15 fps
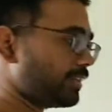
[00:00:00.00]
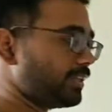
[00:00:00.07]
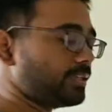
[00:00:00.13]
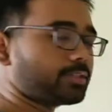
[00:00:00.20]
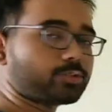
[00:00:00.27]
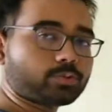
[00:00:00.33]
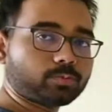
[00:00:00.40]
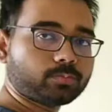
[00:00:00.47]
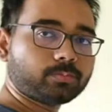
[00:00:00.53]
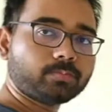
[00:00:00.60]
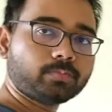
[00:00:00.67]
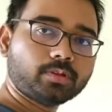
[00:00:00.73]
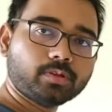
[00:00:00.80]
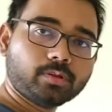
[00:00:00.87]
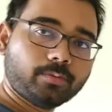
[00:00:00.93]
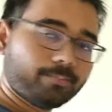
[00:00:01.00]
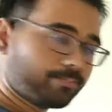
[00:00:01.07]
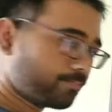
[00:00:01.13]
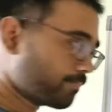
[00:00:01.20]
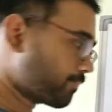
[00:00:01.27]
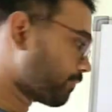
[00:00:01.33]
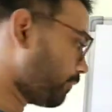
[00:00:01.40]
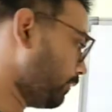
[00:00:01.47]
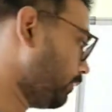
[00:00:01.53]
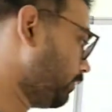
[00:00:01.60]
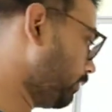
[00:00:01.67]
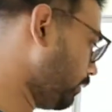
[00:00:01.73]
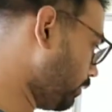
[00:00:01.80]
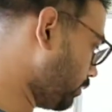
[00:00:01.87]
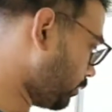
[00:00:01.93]
these two,
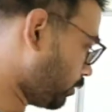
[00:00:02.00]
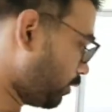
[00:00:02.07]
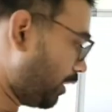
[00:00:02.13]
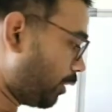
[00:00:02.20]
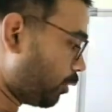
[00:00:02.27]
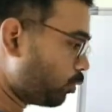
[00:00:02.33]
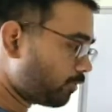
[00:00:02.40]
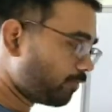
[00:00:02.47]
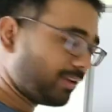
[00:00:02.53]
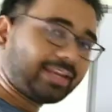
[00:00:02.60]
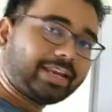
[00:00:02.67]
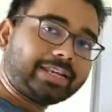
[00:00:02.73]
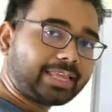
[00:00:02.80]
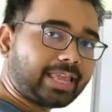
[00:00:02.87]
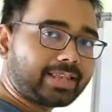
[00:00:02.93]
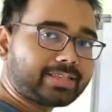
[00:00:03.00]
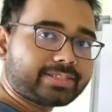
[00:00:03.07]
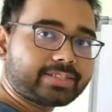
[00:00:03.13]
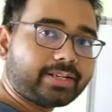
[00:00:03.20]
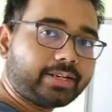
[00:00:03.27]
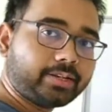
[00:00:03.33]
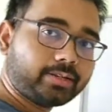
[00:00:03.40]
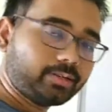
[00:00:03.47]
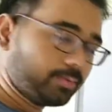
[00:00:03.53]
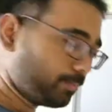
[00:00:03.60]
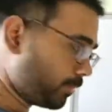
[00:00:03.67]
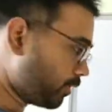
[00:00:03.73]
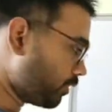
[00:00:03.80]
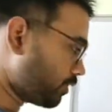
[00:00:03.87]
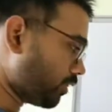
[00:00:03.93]
so the root will get cancelled
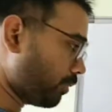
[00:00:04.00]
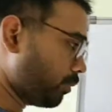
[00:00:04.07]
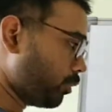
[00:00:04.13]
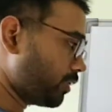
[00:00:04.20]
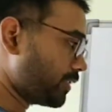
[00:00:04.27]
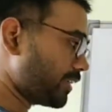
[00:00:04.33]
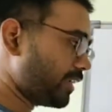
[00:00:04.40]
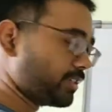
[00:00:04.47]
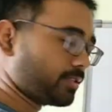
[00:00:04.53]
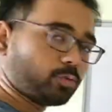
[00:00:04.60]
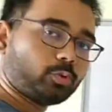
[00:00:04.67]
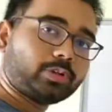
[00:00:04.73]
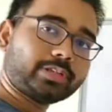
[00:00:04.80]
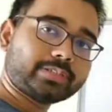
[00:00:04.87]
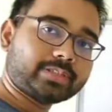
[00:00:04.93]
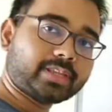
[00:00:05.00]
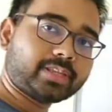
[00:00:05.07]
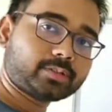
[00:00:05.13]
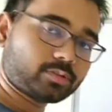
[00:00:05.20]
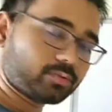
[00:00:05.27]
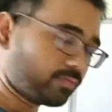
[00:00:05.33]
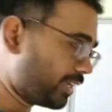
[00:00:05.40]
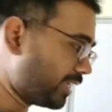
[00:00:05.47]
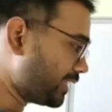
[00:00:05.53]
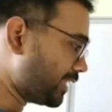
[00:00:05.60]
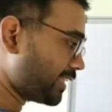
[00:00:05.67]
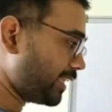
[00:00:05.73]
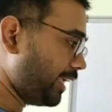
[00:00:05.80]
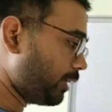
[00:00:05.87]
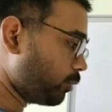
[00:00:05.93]
because on both sides root is there. So we can
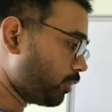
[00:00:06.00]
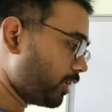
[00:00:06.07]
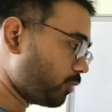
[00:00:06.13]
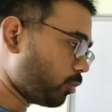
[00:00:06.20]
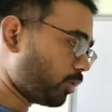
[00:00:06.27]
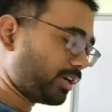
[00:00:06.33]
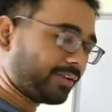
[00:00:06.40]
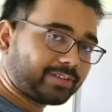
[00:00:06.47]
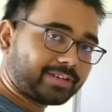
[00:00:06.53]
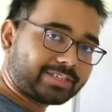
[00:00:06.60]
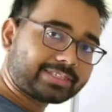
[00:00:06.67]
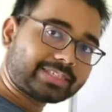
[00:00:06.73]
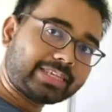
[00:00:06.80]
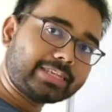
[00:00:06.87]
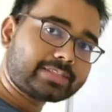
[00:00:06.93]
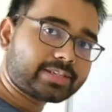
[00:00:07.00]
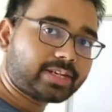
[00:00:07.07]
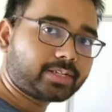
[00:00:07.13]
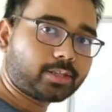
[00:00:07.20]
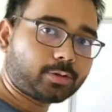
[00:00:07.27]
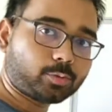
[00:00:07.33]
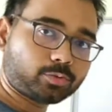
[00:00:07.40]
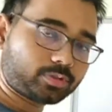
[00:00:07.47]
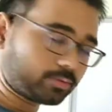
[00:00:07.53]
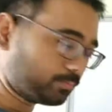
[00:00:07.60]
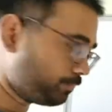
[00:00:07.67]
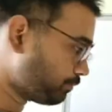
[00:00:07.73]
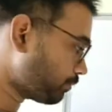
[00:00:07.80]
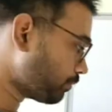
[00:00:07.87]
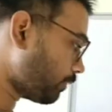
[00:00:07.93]
just equate whatever is inside the root.
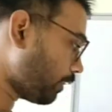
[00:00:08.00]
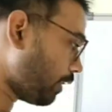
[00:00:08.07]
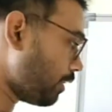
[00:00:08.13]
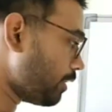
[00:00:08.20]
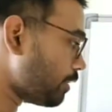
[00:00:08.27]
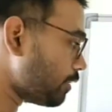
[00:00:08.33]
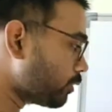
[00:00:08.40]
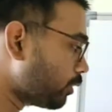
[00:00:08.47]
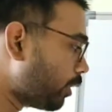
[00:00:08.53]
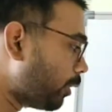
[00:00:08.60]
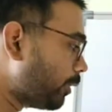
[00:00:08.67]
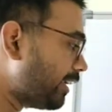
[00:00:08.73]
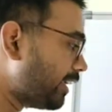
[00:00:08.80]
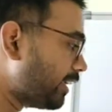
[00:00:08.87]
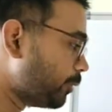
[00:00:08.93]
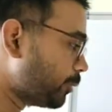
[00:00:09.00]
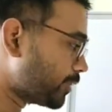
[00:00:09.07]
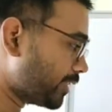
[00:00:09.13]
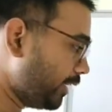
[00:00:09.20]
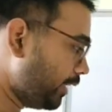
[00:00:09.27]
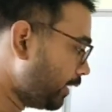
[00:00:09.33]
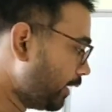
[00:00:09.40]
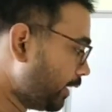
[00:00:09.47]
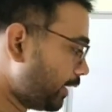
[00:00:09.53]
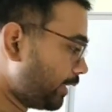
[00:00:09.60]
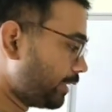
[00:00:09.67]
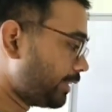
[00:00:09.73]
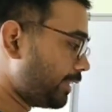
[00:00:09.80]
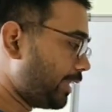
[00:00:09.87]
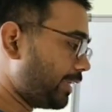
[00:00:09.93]
So now here you see
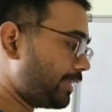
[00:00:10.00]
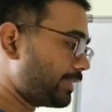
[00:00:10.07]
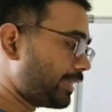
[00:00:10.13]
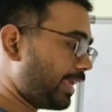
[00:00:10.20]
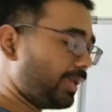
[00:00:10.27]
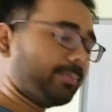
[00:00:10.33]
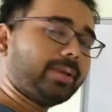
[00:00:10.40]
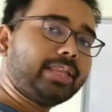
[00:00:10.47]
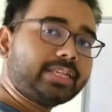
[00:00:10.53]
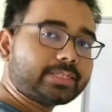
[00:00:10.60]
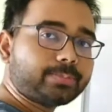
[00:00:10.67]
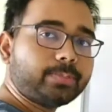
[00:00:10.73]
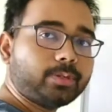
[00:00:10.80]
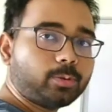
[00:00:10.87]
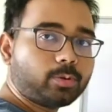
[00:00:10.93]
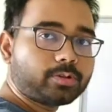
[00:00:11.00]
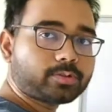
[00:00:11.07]
there is A minus B whole